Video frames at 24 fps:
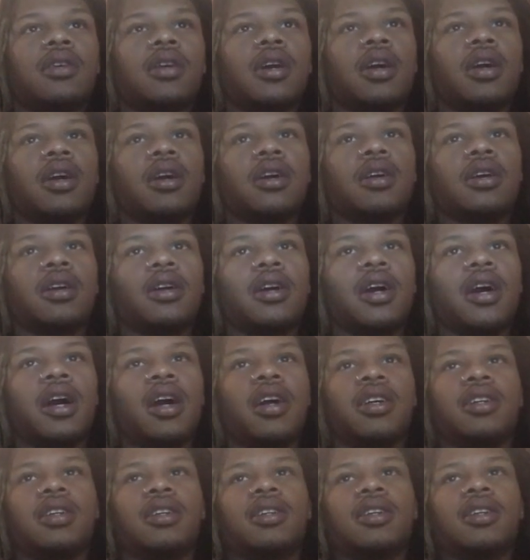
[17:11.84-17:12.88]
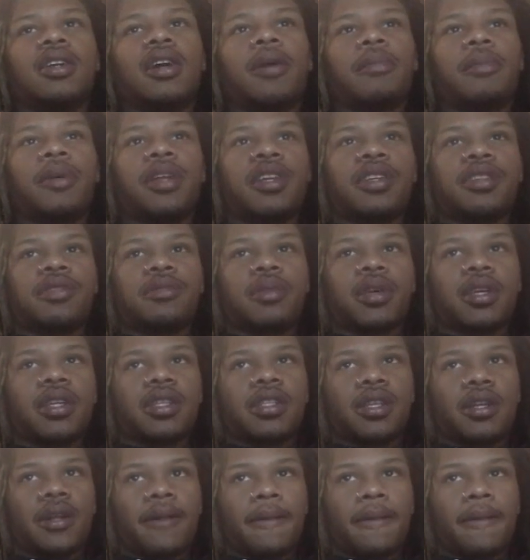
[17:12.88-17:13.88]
Uh, uh, I'm in this bitch.